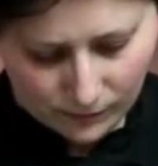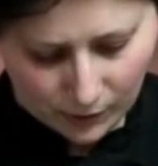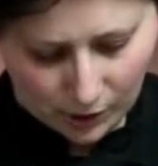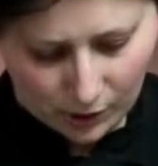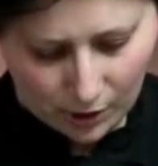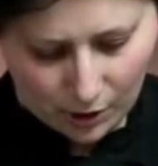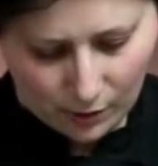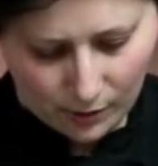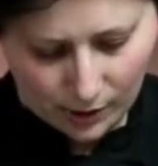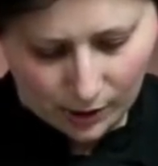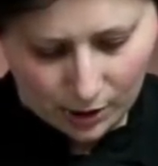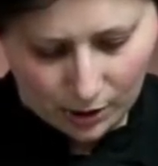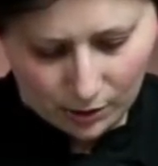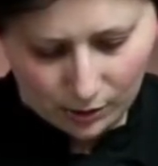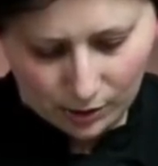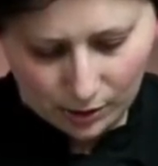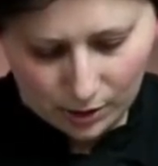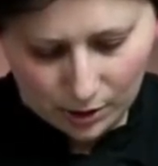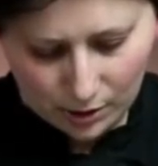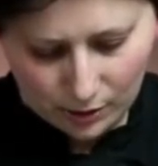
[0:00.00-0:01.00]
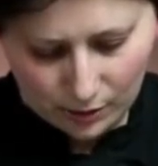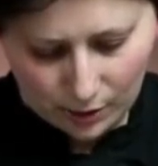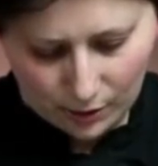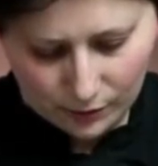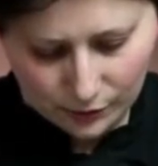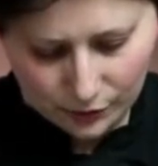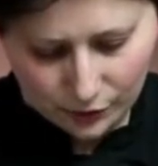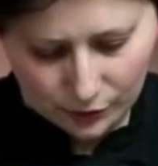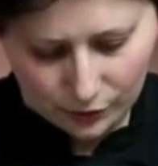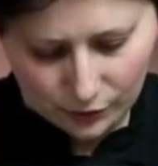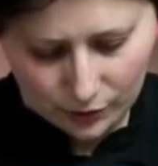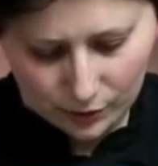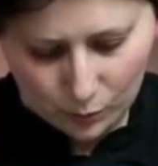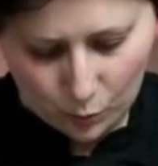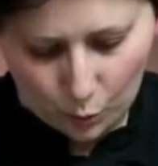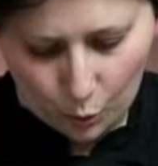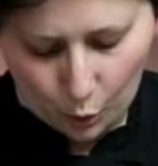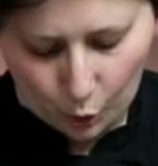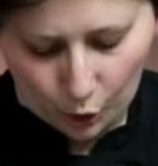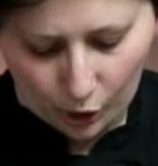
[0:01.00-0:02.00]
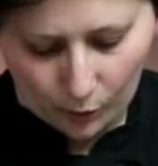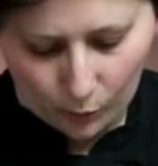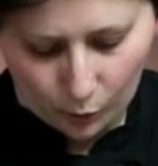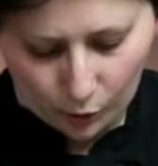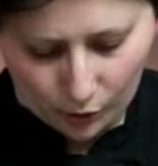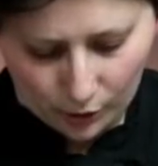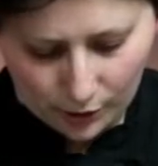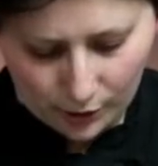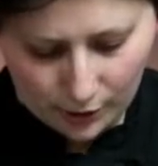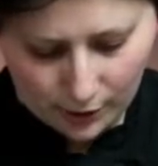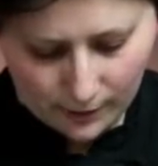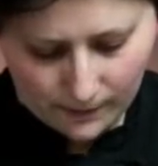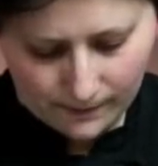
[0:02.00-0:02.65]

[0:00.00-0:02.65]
Hello, hello, hello. Oh, Susan Warwood.